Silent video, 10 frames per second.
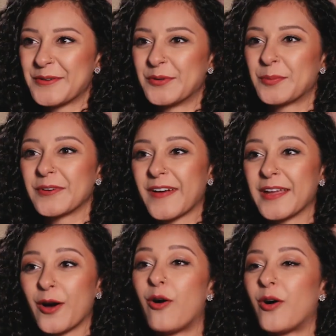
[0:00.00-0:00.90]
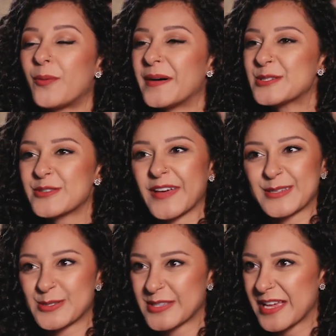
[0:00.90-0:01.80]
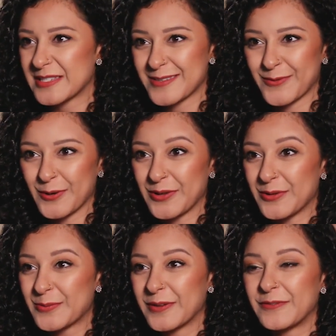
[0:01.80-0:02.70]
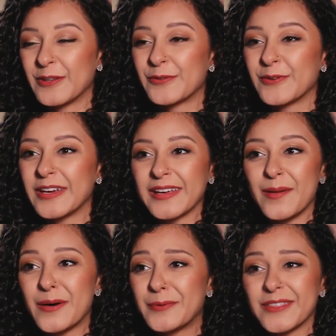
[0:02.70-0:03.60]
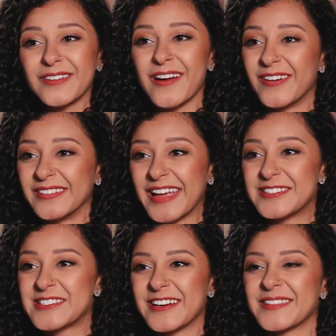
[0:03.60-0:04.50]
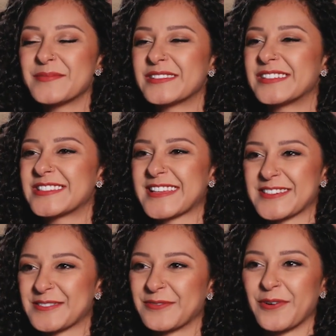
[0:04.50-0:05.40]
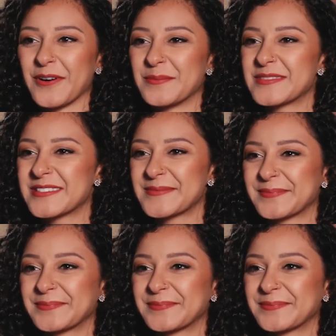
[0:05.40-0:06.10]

We'll provide a whole bunch of exercises for you, but feel free to come up with your own and share them in the discussion forums.